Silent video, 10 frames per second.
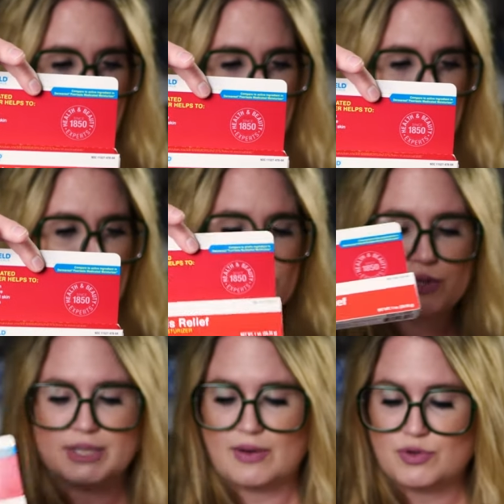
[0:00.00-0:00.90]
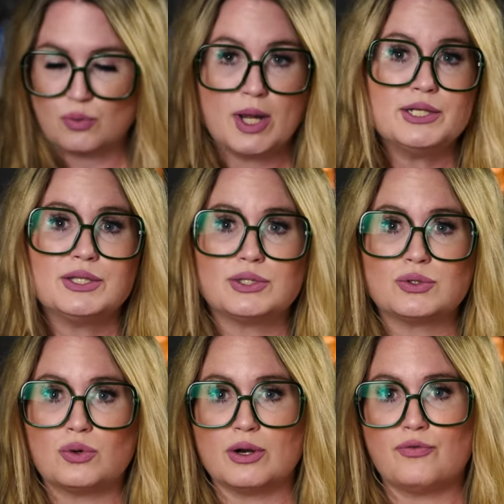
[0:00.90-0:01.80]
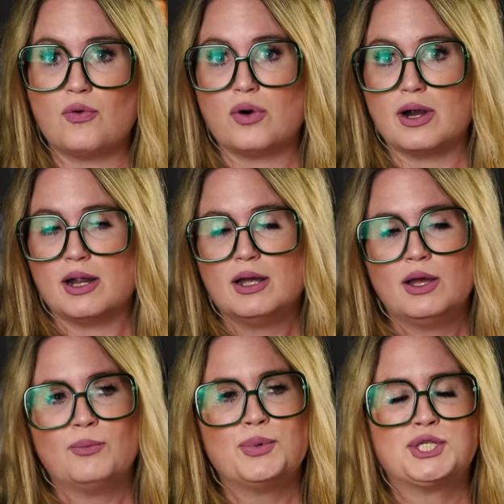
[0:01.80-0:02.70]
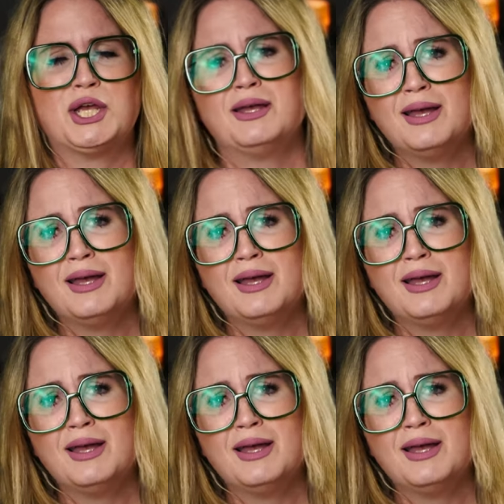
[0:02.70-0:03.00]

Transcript: like this. So I don't just have to run to the store for, which